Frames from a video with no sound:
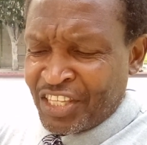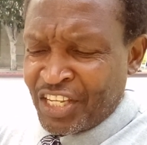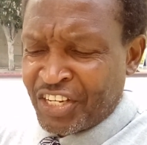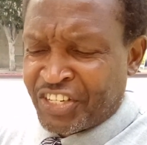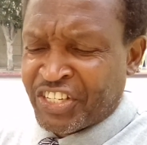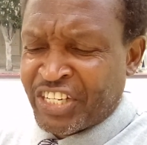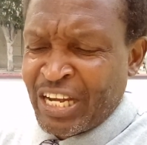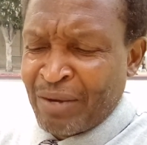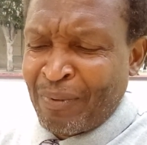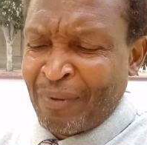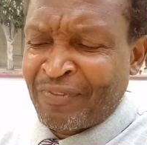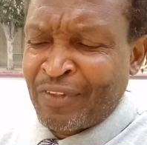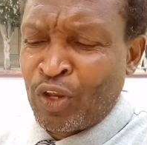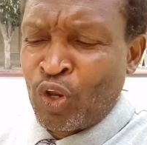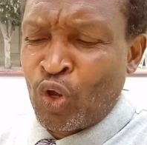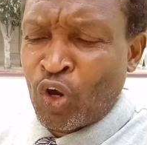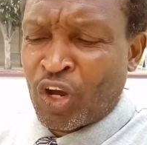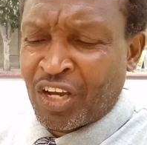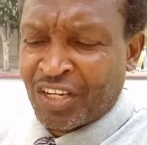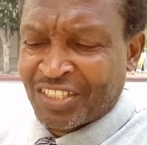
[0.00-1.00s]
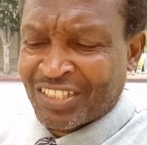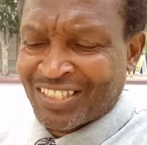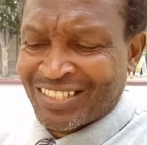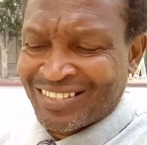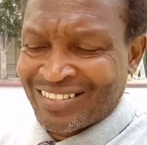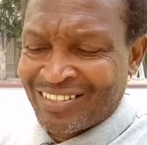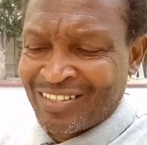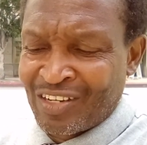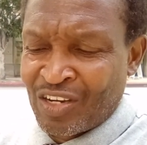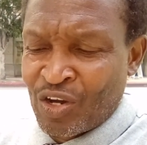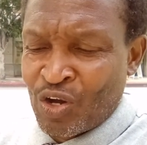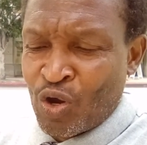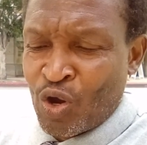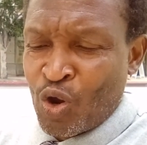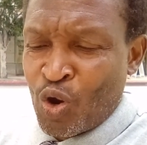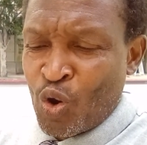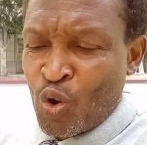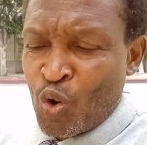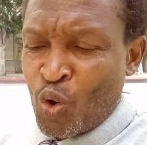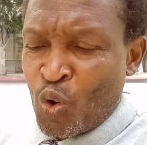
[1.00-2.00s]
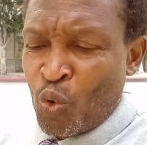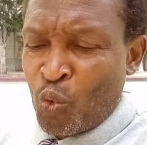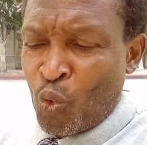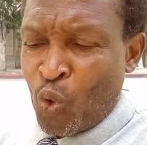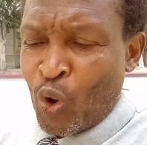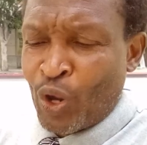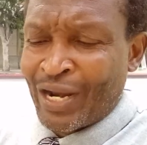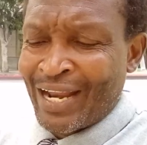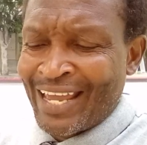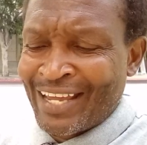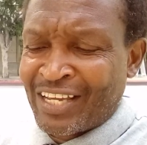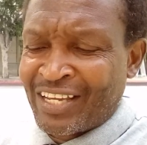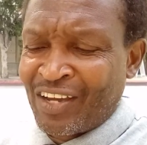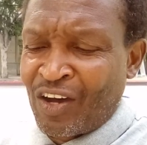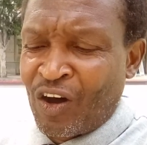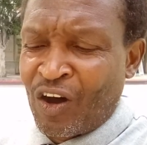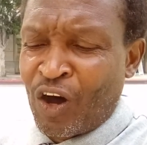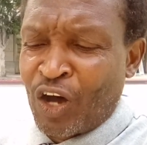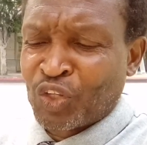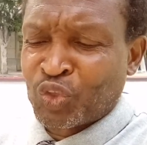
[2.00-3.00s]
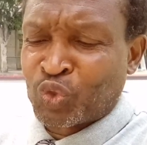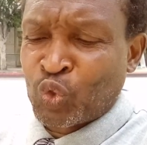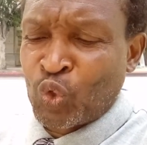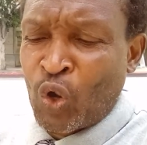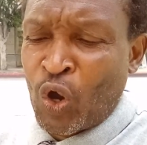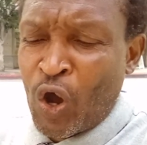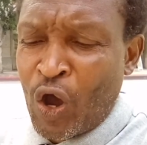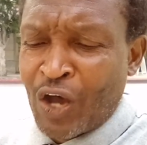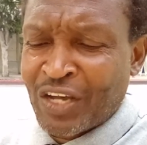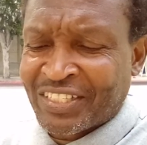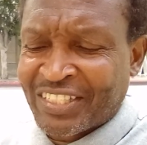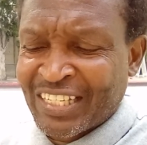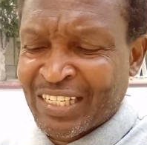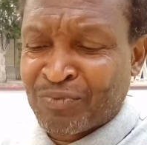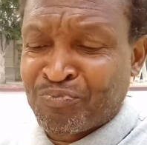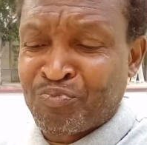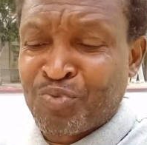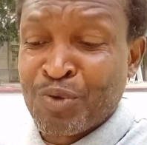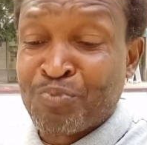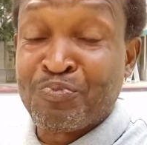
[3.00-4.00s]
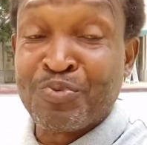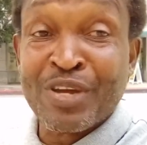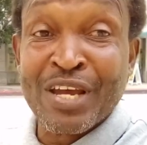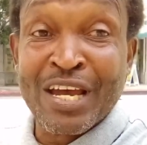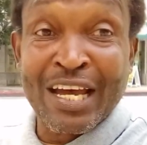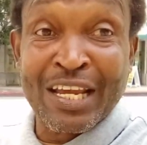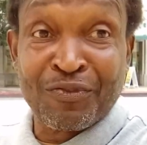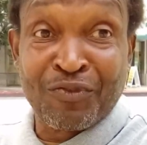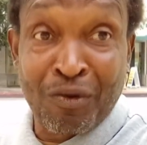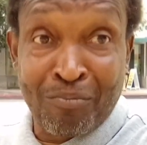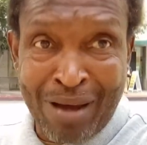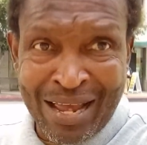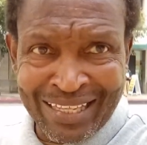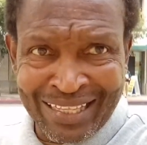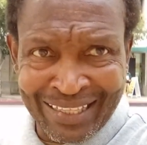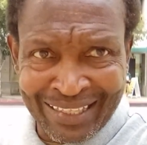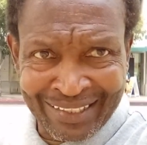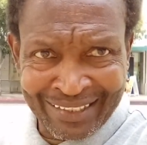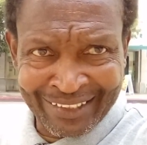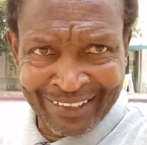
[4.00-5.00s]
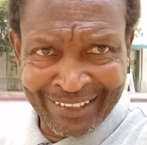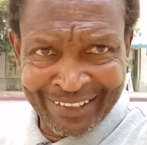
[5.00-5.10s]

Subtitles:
the shape of the locusts were like unto horses prepared for battle.